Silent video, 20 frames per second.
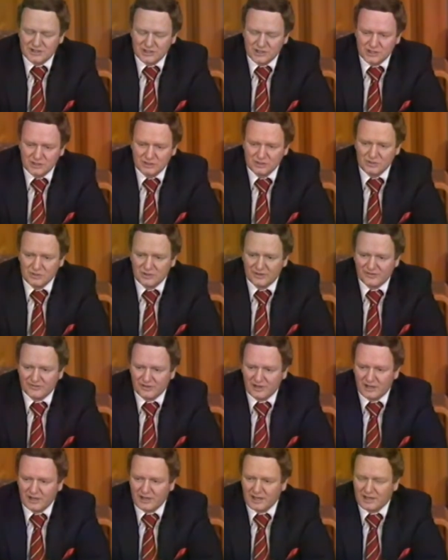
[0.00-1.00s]
two
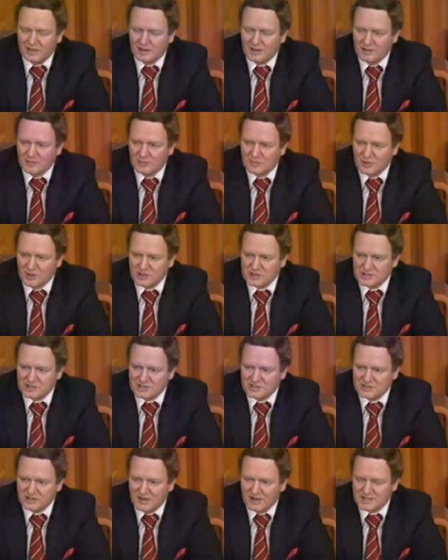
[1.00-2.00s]
defining young
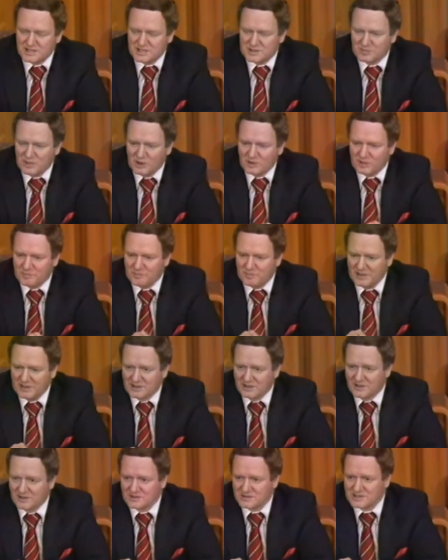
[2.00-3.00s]
person talks about
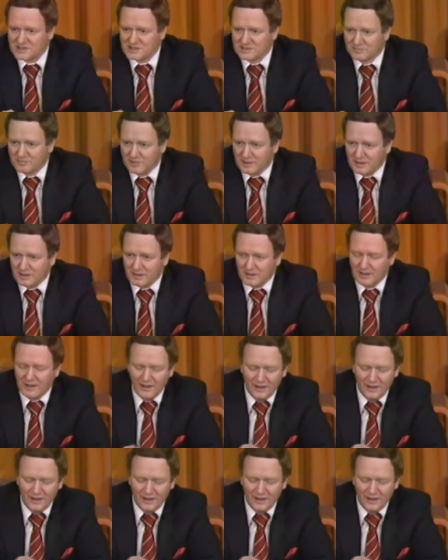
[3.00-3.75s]
appears to be.